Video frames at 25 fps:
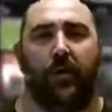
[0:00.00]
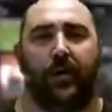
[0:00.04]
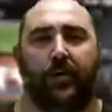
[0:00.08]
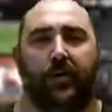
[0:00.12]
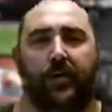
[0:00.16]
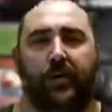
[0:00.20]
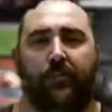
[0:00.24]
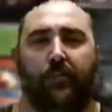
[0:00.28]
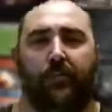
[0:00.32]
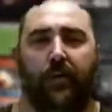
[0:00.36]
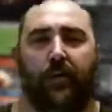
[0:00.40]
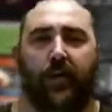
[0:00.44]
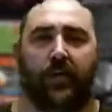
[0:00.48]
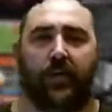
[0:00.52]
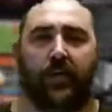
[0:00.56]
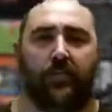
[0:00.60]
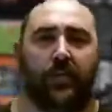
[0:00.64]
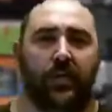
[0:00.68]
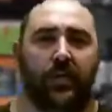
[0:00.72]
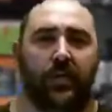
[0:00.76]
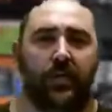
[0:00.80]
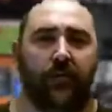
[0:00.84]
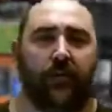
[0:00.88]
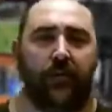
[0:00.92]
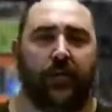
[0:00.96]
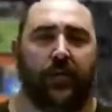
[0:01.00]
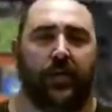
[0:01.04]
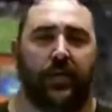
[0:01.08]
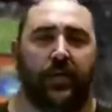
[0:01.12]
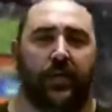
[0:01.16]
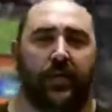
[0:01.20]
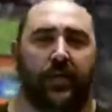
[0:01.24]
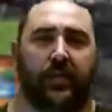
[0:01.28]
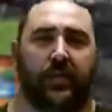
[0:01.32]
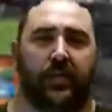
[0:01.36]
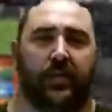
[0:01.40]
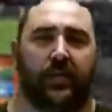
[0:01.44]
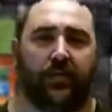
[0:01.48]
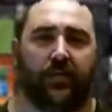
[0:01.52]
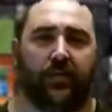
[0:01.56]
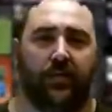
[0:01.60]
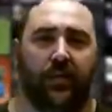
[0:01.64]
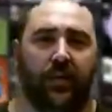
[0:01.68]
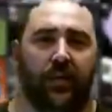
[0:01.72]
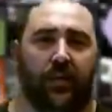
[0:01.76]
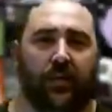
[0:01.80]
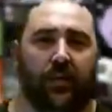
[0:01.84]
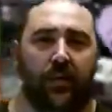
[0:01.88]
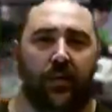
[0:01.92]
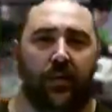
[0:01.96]
their products, which is a fantastic
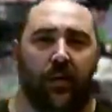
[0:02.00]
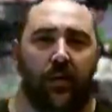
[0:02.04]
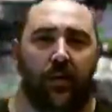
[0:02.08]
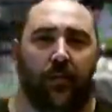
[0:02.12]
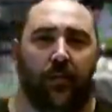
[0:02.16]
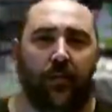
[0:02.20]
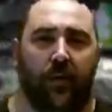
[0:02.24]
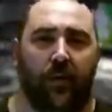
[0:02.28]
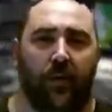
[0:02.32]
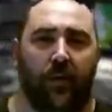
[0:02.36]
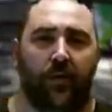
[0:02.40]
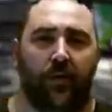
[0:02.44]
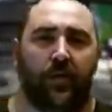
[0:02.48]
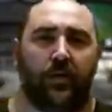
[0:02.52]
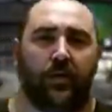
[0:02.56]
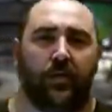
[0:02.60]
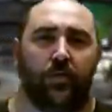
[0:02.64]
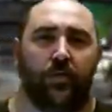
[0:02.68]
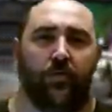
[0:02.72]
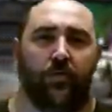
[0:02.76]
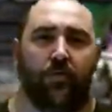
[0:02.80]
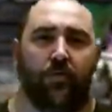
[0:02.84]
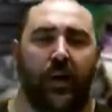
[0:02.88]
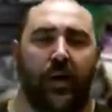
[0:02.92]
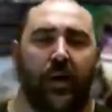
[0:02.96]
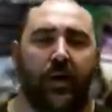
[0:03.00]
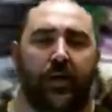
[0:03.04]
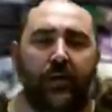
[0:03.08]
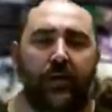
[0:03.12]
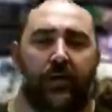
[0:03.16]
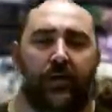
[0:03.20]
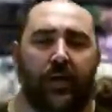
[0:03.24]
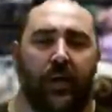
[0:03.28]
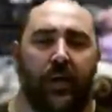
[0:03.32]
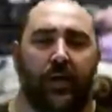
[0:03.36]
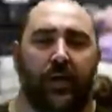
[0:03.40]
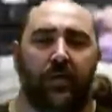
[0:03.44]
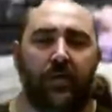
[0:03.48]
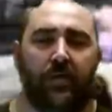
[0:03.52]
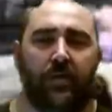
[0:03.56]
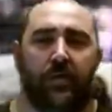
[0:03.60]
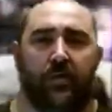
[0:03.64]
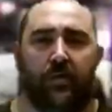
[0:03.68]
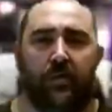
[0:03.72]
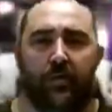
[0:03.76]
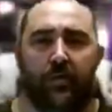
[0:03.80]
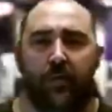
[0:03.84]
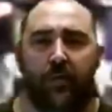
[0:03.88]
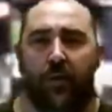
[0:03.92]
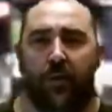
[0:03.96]
thing. I think it's great, the
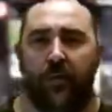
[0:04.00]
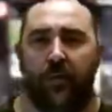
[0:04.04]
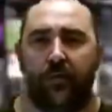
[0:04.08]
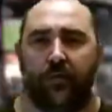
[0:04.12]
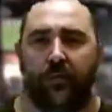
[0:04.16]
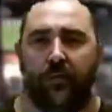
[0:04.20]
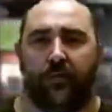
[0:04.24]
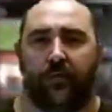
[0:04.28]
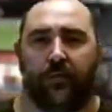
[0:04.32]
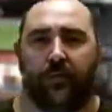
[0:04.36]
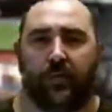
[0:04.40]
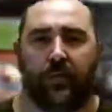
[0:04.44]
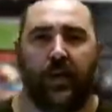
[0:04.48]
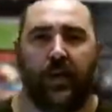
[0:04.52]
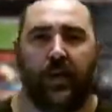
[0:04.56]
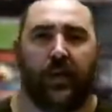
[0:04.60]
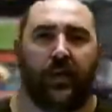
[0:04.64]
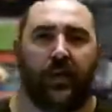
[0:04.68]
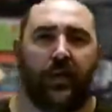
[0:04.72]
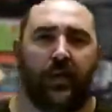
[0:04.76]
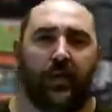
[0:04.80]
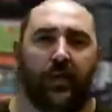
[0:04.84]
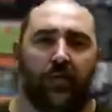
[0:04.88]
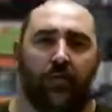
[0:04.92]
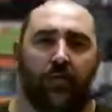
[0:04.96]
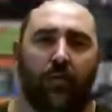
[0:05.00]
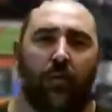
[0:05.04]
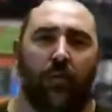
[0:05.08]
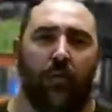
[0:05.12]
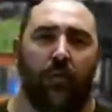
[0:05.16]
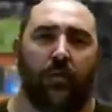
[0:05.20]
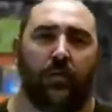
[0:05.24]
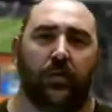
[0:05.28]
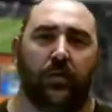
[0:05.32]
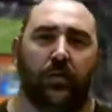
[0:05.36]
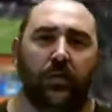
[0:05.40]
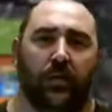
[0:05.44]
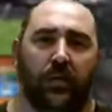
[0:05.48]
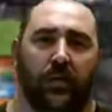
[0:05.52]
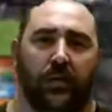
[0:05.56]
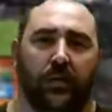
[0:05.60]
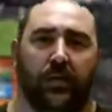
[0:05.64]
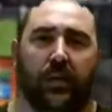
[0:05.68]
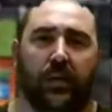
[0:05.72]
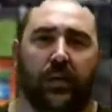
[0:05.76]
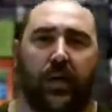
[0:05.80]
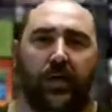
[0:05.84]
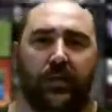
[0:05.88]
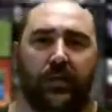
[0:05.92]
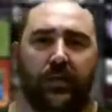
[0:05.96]
attitude that Microsoft is taking towards its
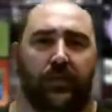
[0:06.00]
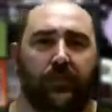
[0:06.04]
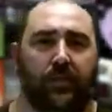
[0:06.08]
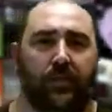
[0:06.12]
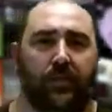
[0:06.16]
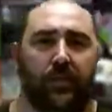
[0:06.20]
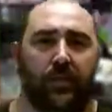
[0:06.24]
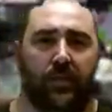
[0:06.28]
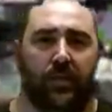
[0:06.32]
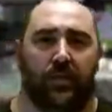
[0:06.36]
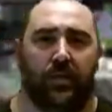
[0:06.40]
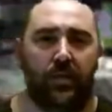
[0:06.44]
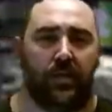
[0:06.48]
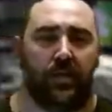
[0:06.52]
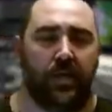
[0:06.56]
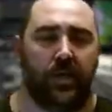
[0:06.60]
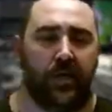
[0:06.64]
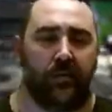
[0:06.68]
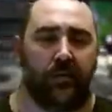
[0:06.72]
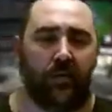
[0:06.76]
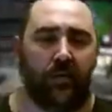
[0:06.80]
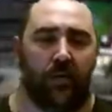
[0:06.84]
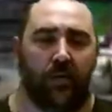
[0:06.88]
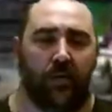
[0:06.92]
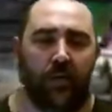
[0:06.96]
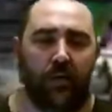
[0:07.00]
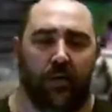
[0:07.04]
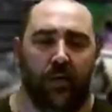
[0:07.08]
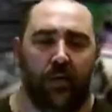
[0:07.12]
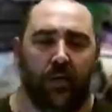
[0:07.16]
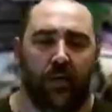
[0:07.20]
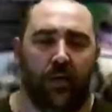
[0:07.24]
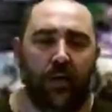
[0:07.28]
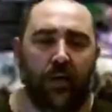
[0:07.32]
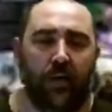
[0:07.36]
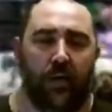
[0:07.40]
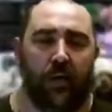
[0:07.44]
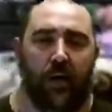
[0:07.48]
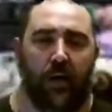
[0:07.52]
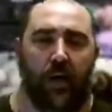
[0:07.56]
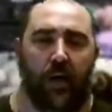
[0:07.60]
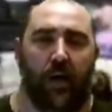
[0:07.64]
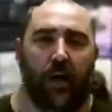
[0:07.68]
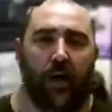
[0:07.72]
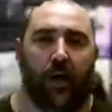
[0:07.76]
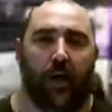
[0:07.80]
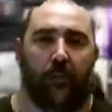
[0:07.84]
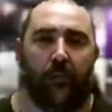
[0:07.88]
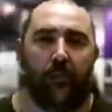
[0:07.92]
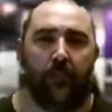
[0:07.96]
customers in general,
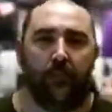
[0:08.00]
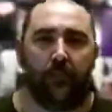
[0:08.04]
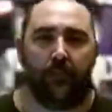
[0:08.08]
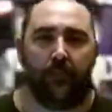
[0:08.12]
and